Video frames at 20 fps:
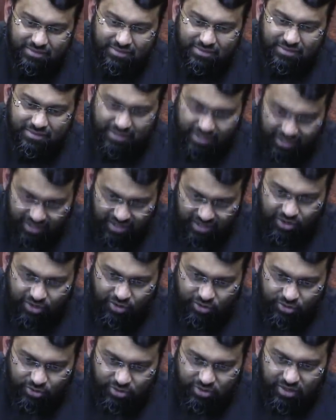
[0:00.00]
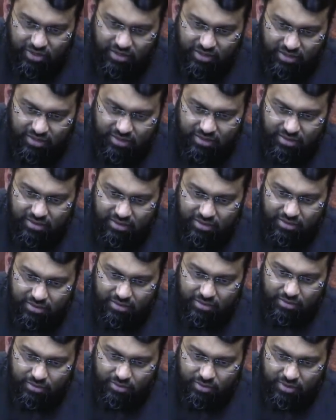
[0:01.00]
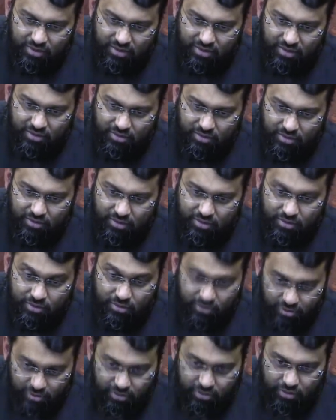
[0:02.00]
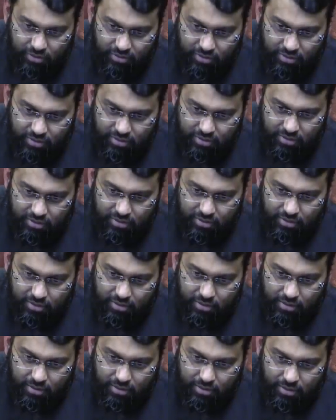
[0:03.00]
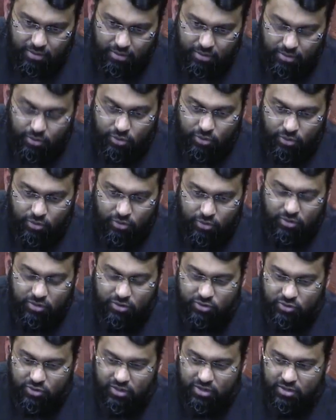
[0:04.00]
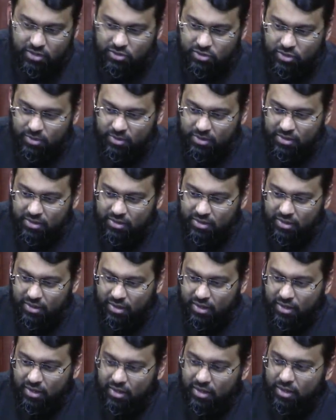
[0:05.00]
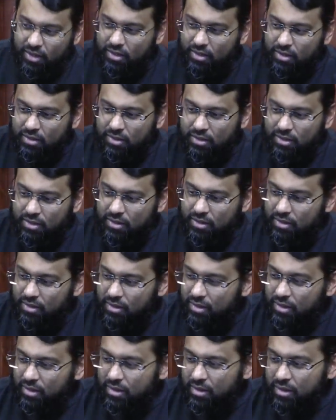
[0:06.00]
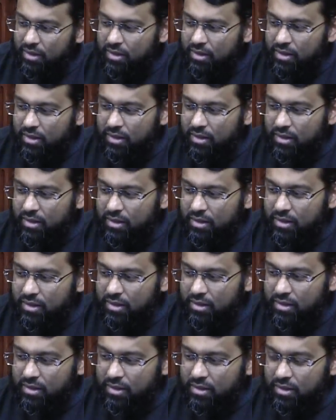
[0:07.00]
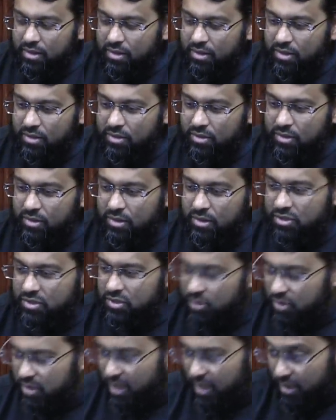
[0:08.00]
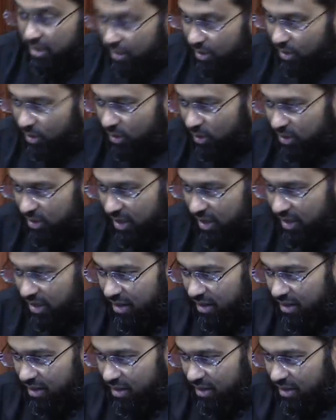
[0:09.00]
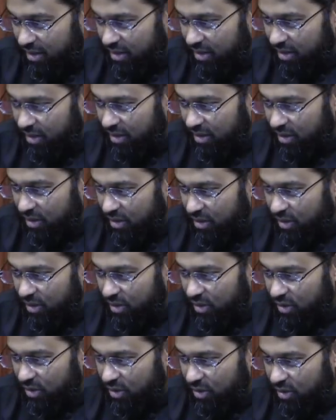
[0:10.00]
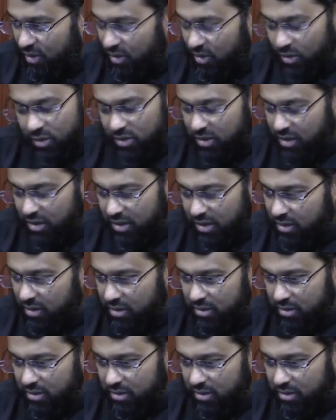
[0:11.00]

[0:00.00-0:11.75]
Tahniq or dun tahniq? With, you don't know, you don't know the Sudanese turban, huh? Yeah, is, uh, is there tahniq or no tahniq? No tahniq.